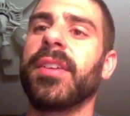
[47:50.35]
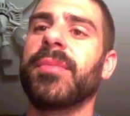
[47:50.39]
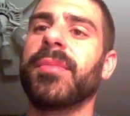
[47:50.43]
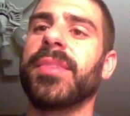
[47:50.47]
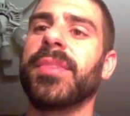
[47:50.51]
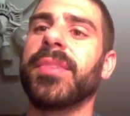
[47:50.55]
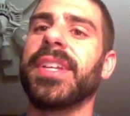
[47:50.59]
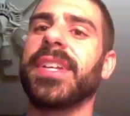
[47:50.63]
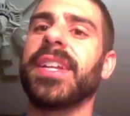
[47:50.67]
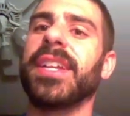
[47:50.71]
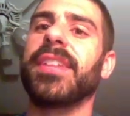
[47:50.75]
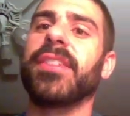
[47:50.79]

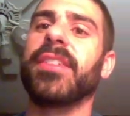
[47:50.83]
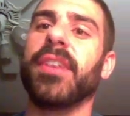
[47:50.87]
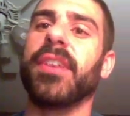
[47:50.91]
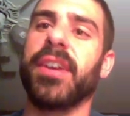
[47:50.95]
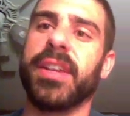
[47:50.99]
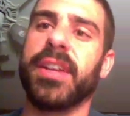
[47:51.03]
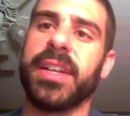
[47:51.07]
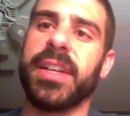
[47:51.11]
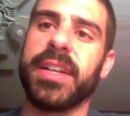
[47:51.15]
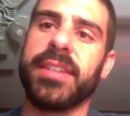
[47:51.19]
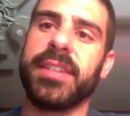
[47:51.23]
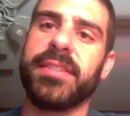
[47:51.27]
But then he
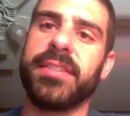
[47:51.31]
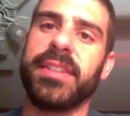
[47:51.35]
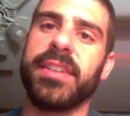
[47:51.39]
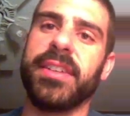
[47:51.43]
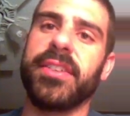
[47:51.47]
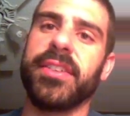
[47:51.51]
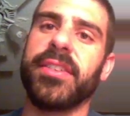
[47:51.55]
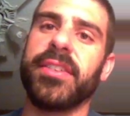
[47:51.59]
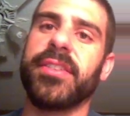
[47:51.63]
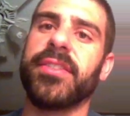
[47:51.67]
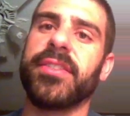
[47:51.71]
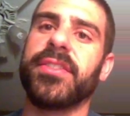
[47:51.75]
Thought Knot
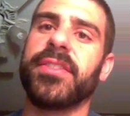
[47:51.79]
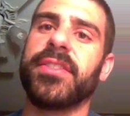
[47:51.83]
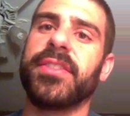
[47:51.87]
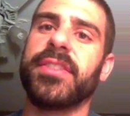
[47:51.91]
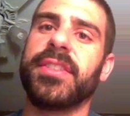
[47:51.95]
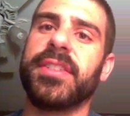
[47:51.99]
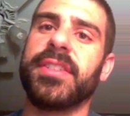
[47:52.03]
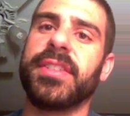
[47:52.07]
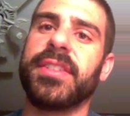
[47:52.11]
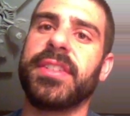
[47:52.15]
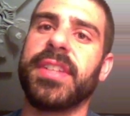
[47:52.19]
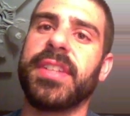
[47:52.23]
Seers,
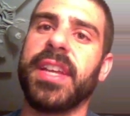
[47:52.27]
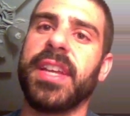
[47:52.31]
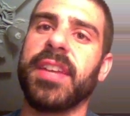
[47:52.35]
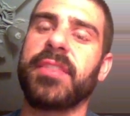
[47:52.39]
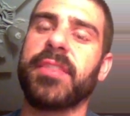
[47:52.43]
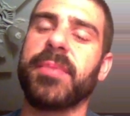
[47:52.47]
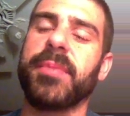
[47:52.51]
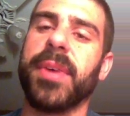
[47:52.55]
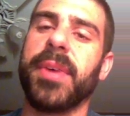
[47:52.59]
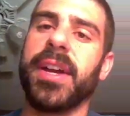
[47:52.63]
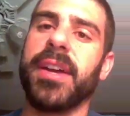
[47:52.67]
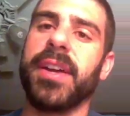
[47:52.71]

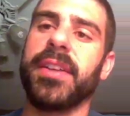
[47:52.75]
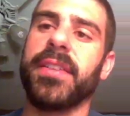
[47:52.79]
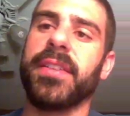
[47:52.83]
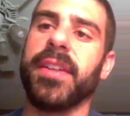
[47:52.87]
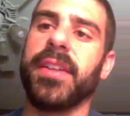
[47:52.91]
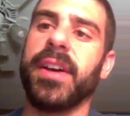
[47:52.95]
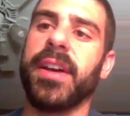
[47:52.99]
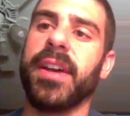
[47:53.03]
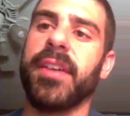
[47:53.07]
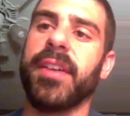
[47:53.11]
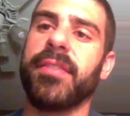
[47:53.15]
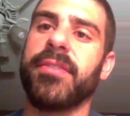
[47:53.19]
takes my
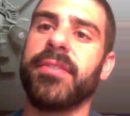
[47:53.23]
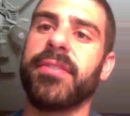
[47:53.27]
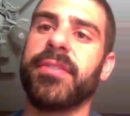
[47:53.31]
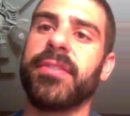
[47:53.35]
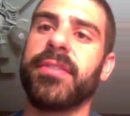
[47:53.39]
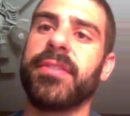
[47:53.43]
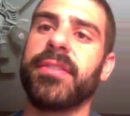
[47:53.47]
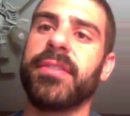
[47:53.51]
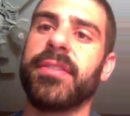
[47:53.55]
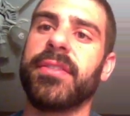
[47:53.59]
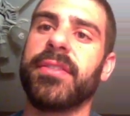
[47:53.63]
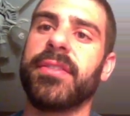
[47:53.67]
Unlife,
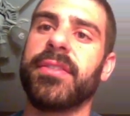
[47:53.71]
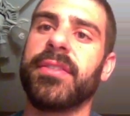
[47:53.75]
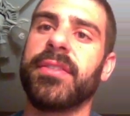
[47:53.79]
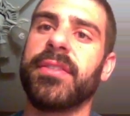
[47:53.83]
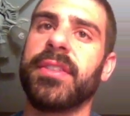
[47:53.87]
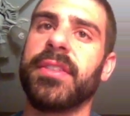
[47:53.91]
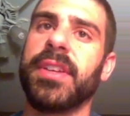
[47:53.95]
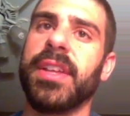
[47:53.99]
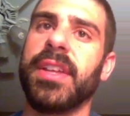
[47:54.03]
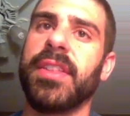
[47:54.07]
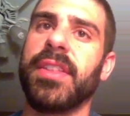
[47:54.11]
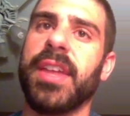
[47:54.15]

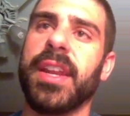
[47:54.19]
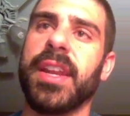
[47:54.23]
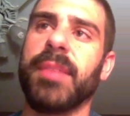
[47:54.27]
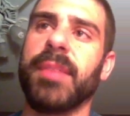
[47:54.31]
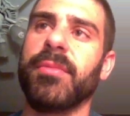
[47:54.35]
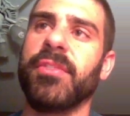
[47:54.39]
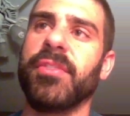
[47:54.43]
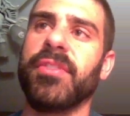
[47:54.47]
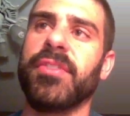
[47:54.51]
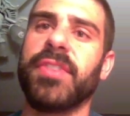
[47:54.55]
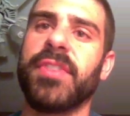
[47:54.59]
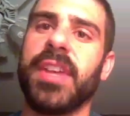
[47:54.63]
and then
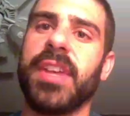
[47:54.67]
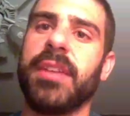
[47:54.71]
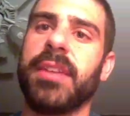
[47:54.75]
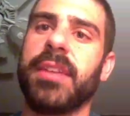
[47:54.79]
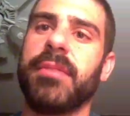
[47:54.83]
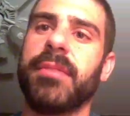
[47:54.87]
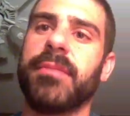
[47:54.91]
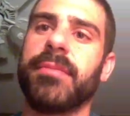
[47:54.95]
I'm just dead.